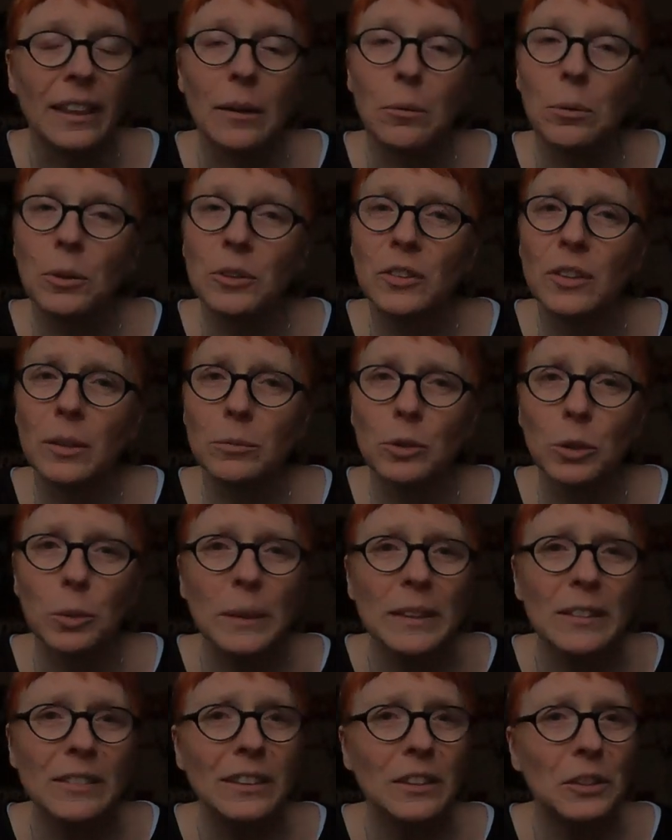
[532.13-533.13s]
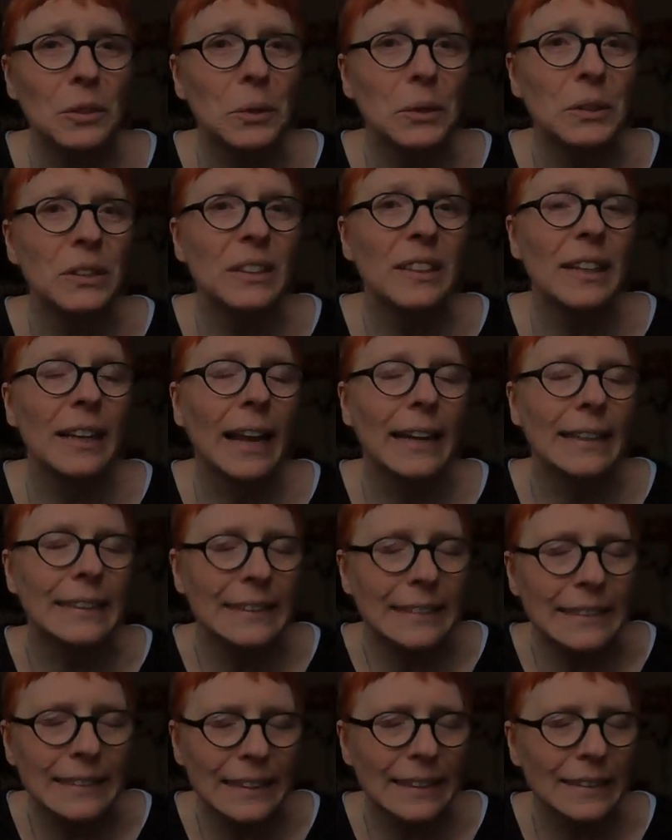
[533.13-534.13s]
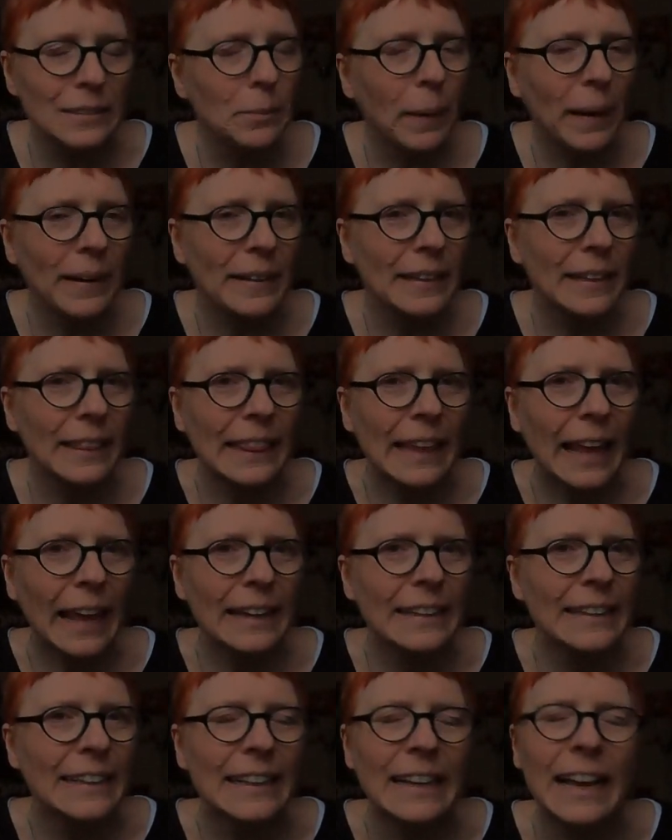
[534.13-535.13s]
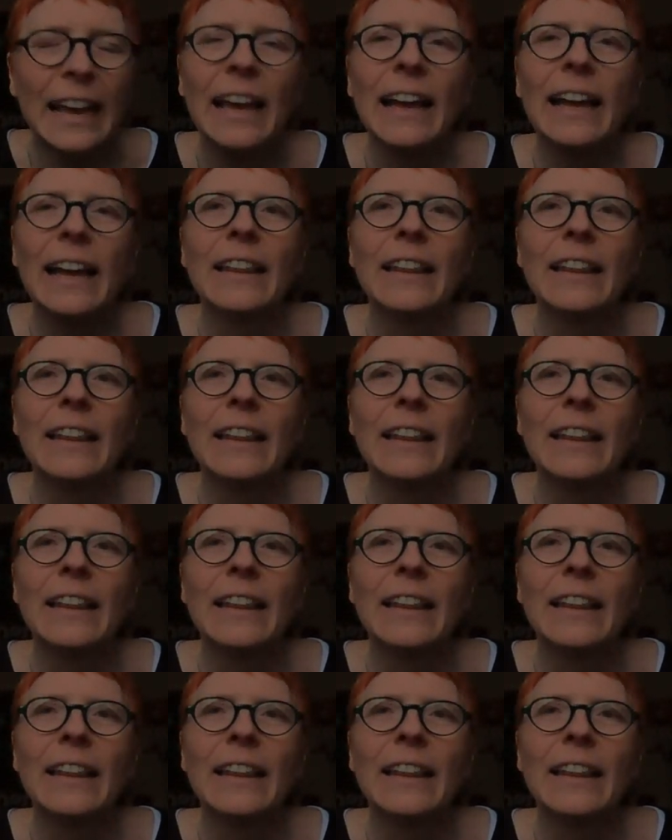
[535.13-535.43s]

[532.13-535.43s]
There were some twists and turns that I didn't expect at the ending.